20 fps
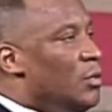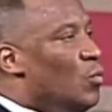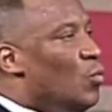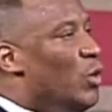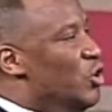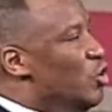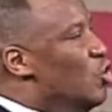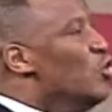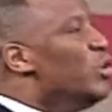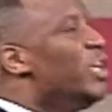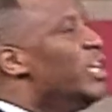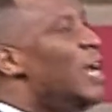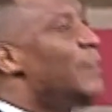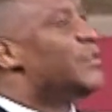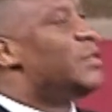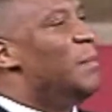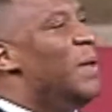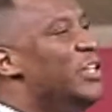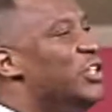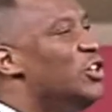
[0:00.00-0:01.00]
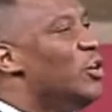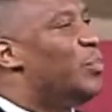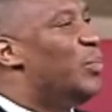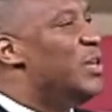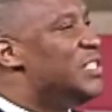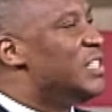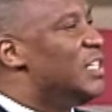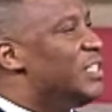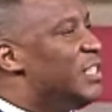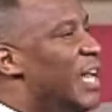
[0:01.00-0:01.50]
When you get up to make your
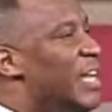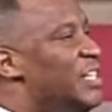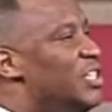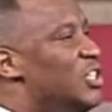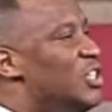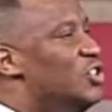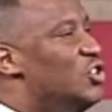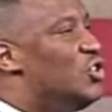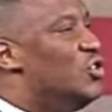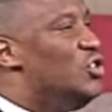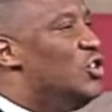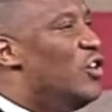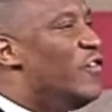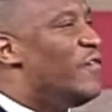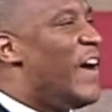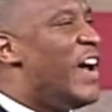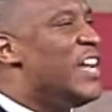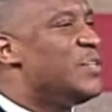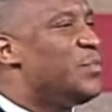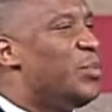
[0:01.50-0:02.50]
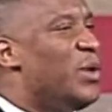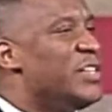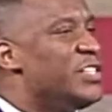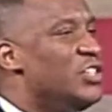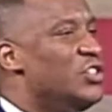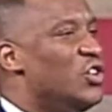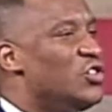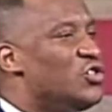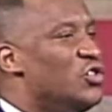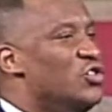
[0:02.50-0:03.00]
presentation to your vice
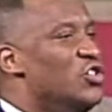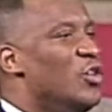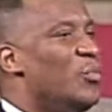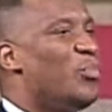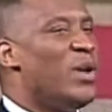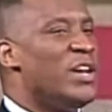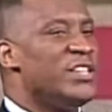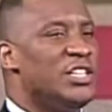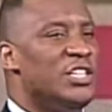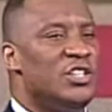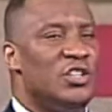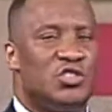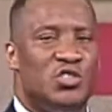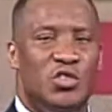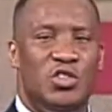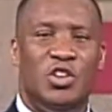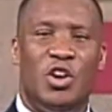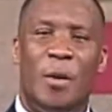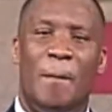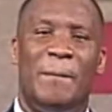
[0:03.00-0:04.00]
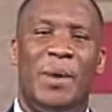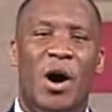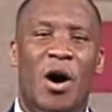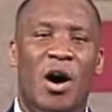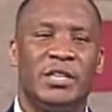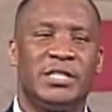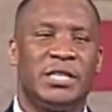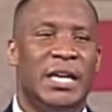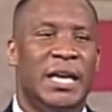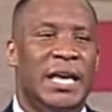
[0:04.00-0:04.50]
president or to your president or to your
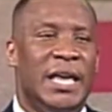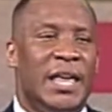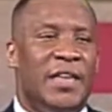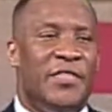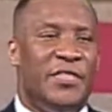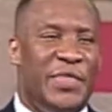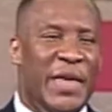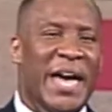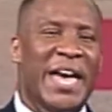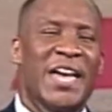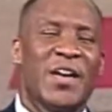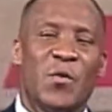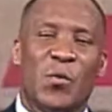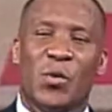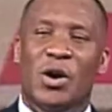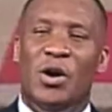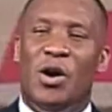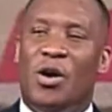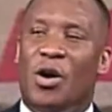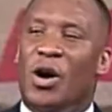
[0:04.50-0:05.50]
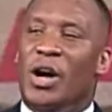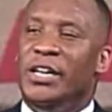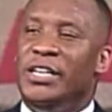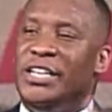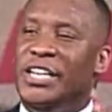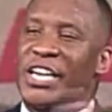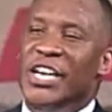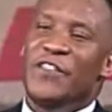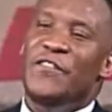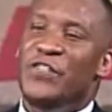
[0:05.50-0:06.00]
boss, they
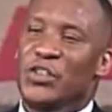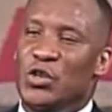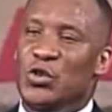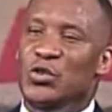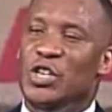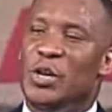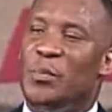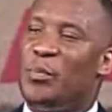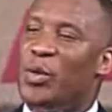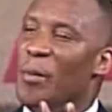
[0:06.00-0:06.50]
will give you the